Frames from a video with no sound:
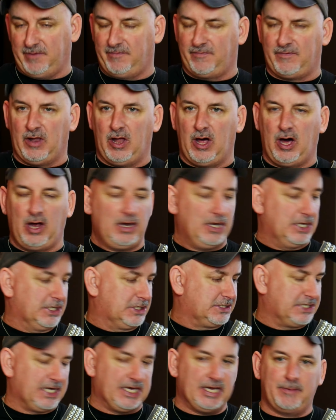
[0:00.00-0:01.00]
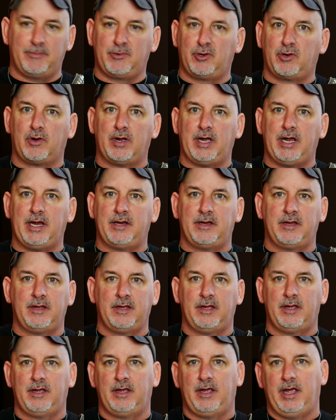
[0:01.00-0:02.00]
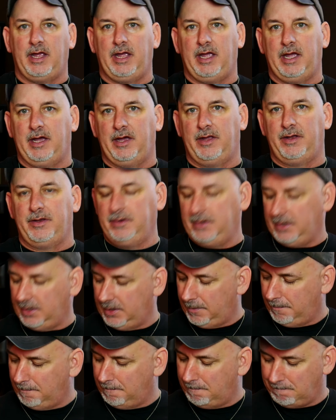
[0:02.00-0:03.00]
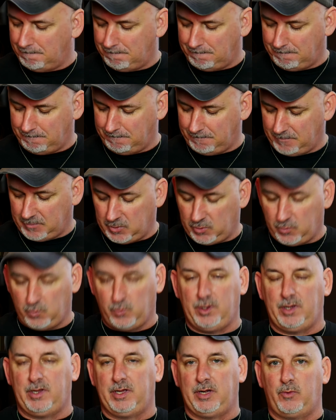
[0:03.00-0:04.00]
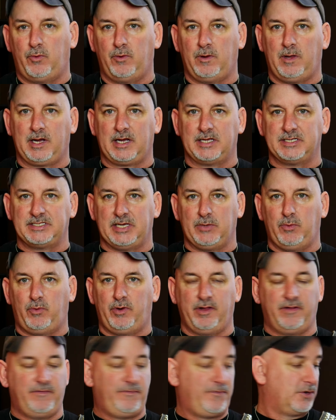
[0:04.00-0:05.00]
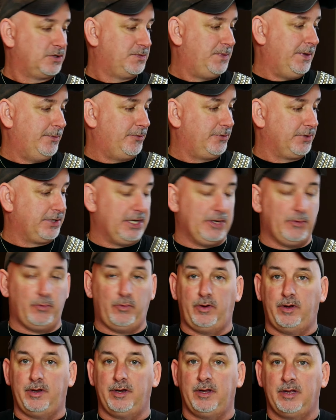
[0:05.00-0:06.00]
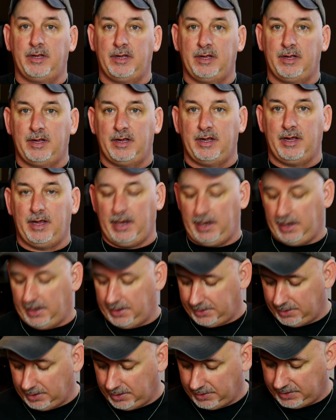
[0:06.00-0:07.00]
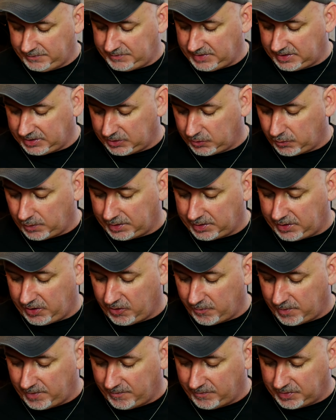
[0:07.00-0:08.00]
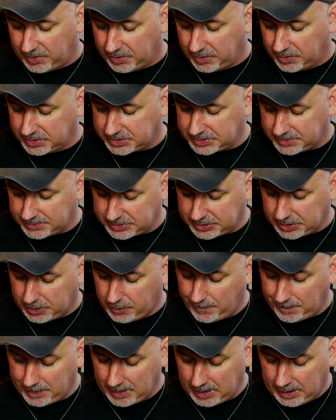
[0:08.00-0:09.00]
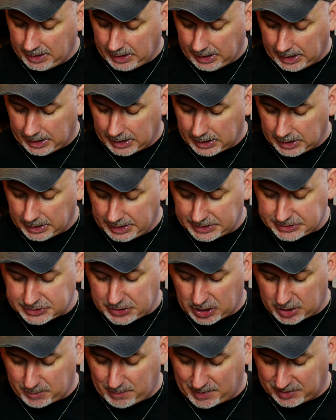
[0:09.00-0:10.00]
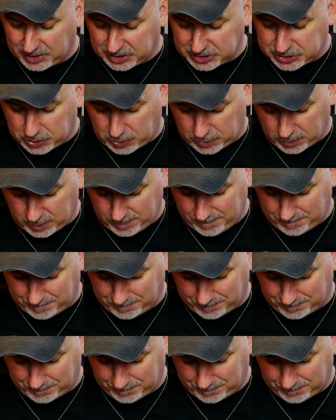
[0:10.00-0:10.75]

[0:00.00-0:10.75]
flawless, set up great, and really, like I said, one of the first people to get one. And they've taken great care of me over the years. So let's talk about the guitar.